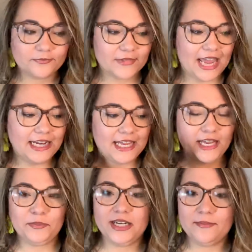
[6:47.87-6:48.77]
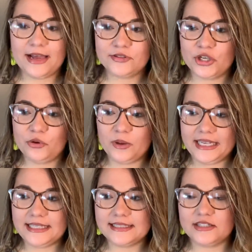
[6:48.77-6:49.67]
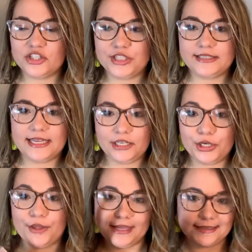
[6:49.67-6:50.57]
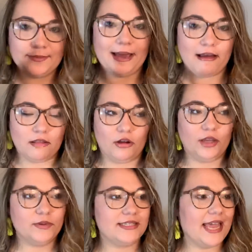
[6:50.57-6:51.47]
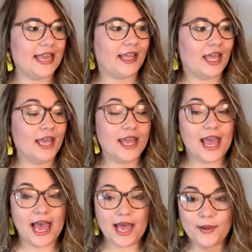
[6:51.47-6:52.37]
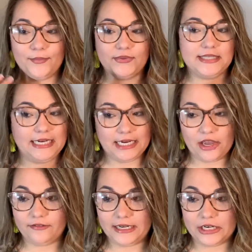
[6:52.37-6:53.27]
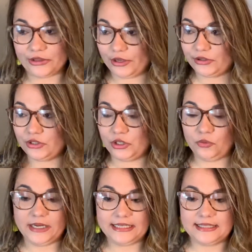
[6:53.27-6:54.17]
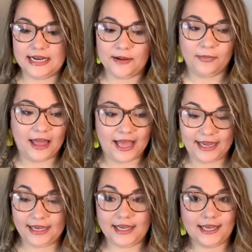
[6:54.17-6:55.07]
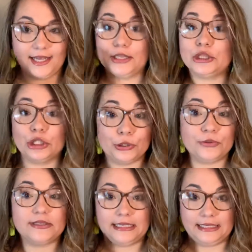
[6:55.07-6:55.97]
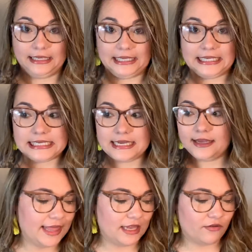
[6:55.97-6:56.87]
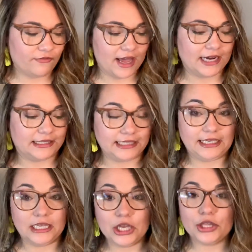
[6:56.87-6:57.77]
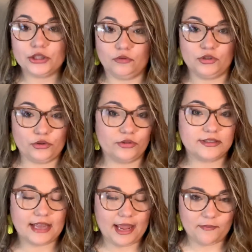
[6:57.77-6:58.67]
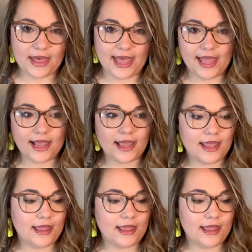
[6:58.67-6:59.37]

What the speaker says: And it had been about 2 weeks, and she said, you know, that's about how long it would take. I'm sitting over here in those 2 weeks, and I'm like losing it. And then finally the results came back.